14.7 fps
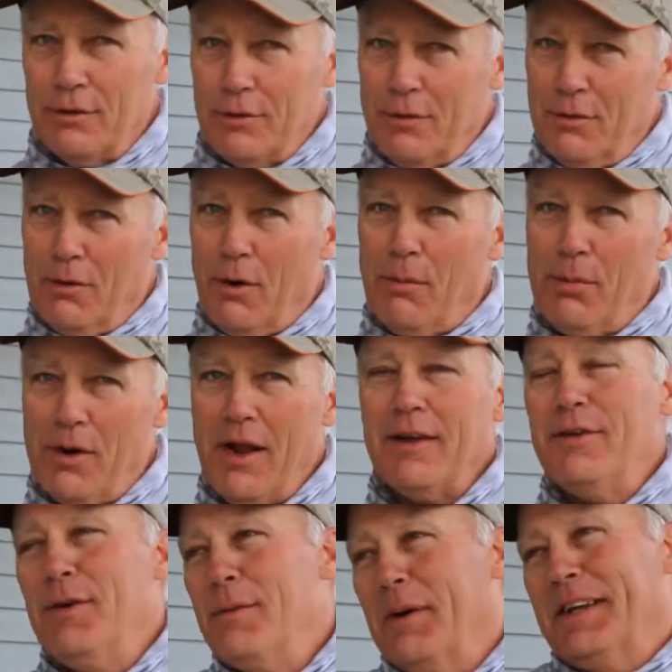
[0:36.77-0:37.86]
grow, but
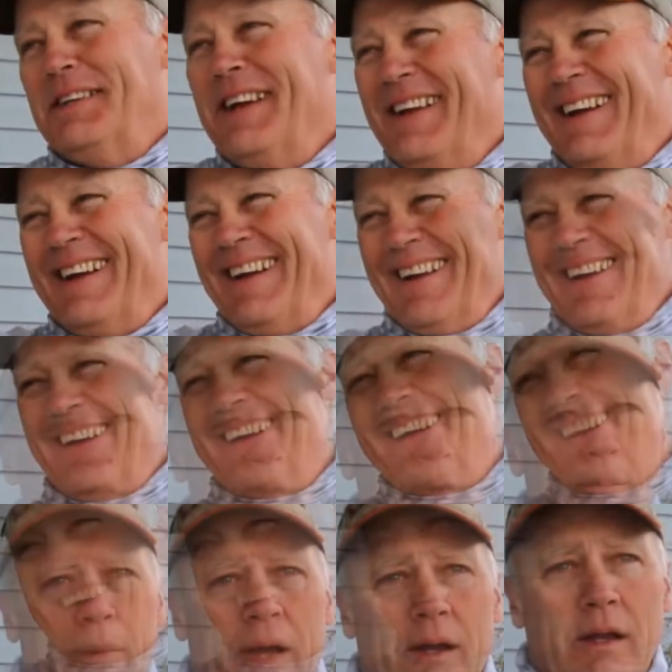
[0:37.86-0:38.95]
not too much. You
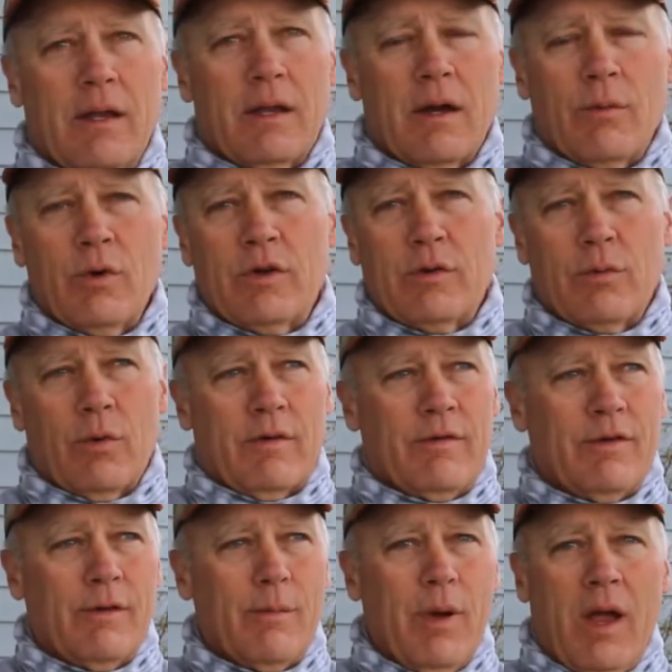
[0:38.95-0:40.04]
know, back, I went to work
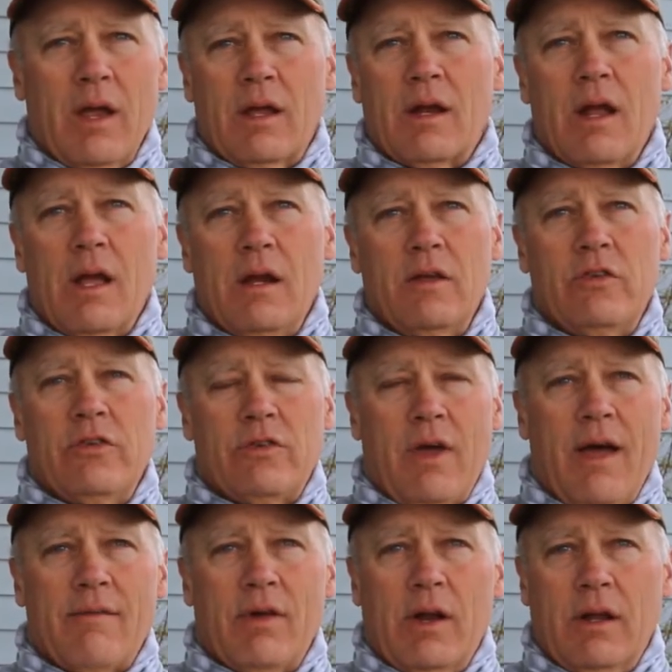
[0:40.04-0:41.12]
for the bank in
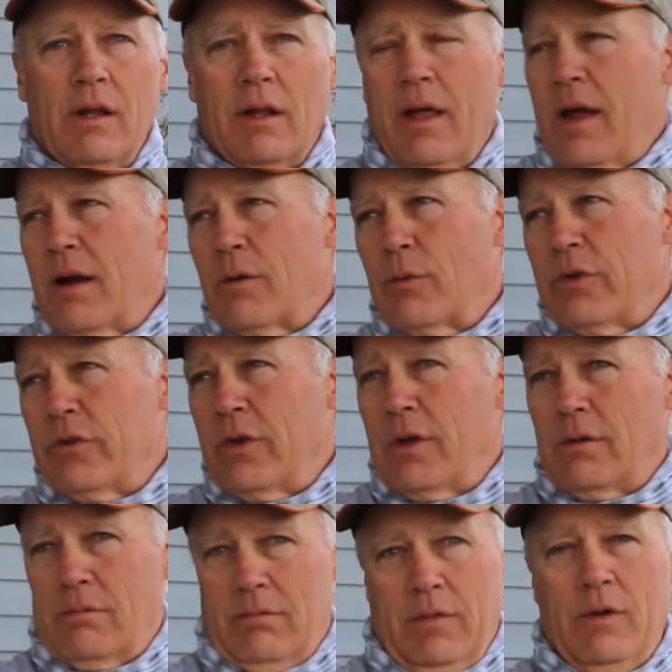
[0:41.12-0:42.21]
87, and Lander was
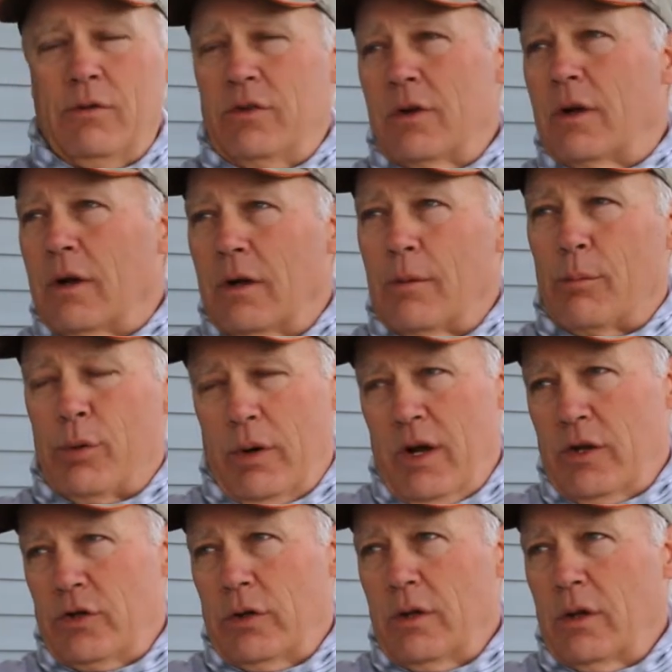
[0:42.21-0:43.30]
in a
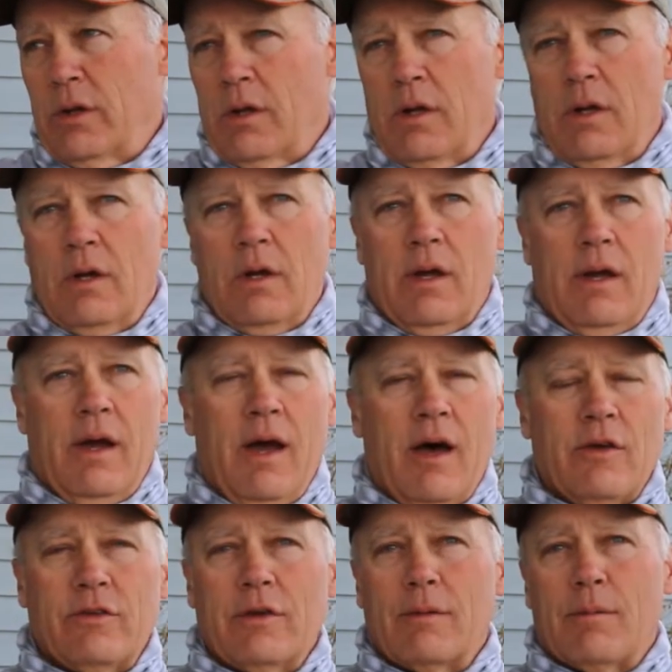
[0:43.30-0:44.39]
depression. The
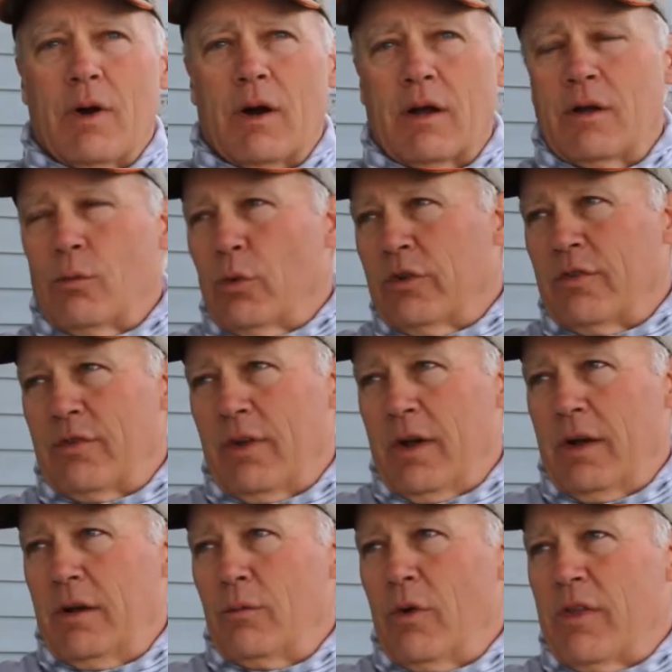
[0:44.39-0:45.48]
housing market was
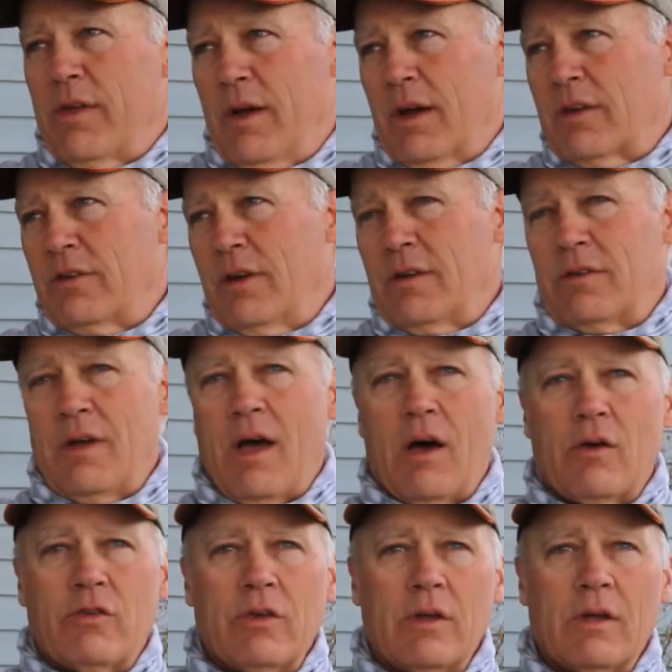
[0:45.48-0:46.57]
flooded with excess
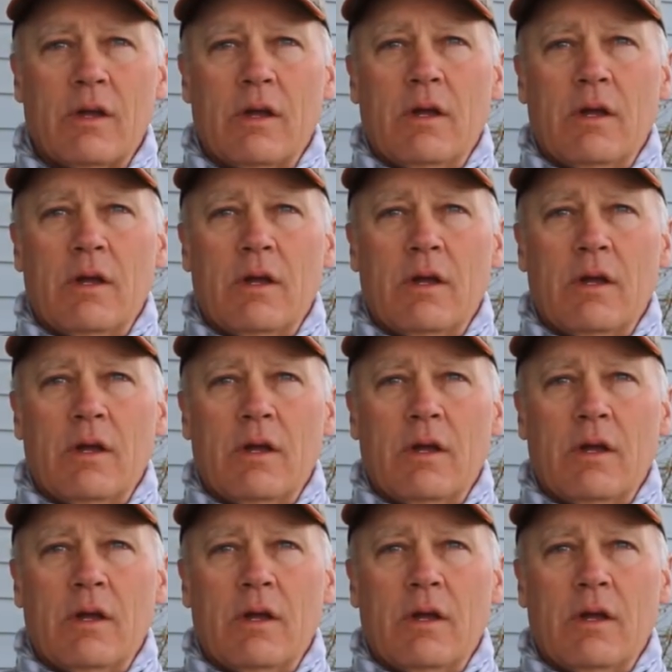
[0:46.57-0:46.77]
housing,